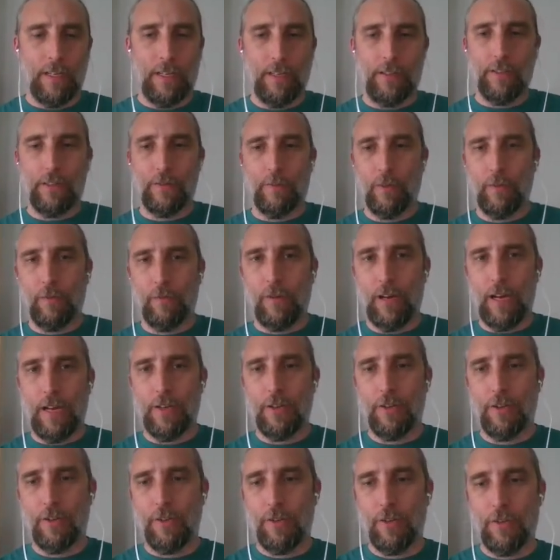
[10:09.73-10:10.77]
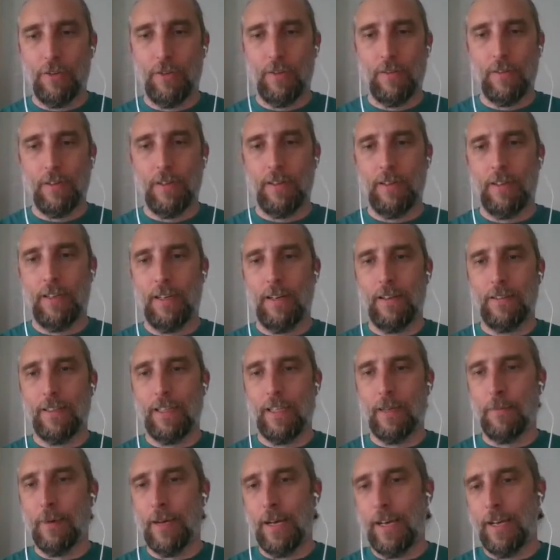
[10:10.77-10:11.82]
If I just refresh, now
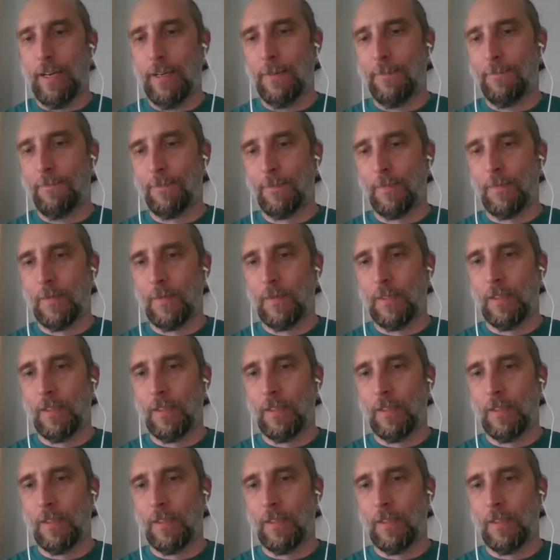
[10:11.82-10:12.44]
to the bottom.